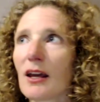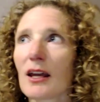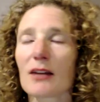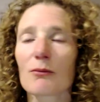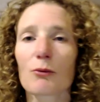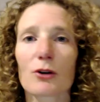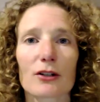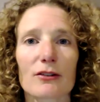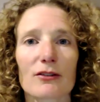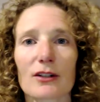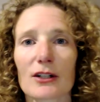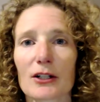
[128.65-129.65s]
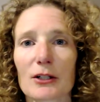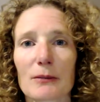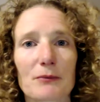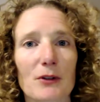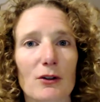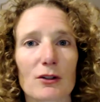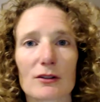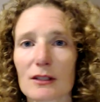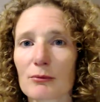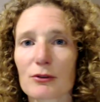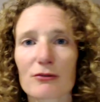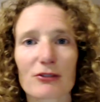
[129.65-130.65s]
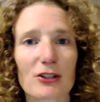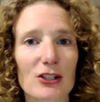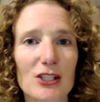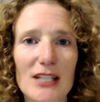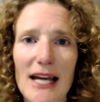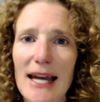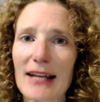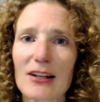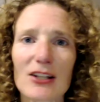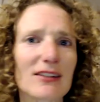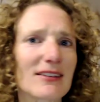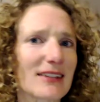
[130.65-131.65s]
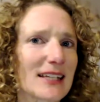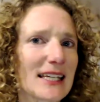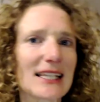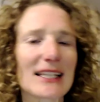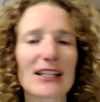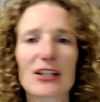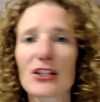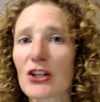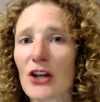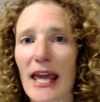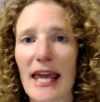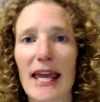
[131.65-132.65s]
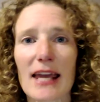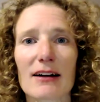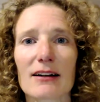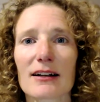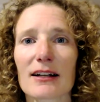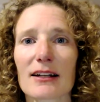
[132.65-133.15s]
It works on improving your nail, your skin, your hair.